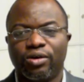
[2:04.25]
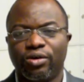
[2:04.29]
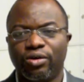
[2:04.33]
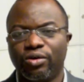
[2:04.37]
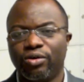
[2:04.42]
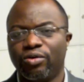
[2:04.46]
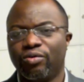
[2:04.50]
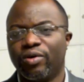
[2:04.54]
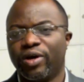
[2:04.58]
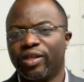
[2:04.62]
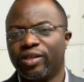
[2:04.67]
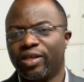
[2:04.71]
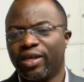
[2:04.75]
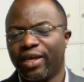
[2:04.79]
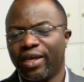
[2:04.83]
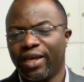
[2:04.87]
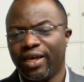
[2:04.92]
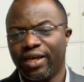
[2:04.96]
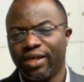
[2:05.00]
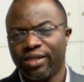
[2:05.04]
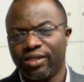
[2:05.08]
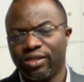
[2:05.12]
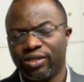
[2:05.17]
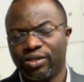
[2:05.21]
Who are the
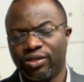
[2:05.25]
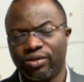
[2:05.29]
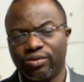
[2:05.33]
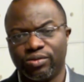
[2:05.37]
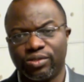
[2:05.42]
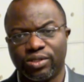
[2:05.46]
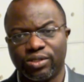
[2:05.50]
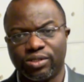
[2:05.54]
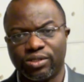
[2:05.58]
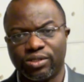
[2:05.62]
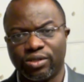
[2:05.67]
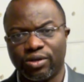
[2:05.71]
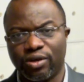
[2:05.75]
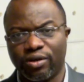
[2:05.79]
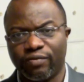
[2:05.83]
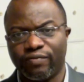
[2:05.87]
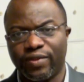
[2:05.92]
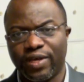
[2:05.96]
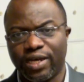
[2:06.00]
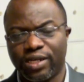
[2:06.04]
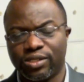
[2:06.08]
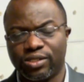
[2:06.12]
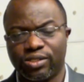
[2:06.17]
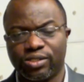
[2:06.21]
end users of
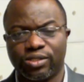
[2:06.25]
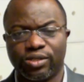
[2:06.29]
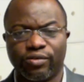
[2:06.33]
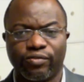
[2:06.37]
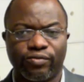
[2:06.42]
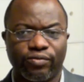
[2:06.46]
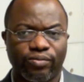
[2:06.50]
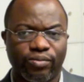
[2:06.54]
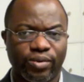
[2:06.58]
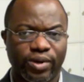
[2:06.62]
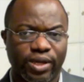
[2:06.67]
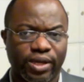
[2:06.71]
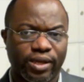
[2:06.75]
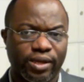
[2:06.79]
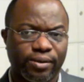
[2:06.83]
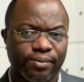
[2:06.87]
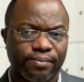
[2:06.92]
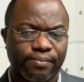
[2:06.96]
that software?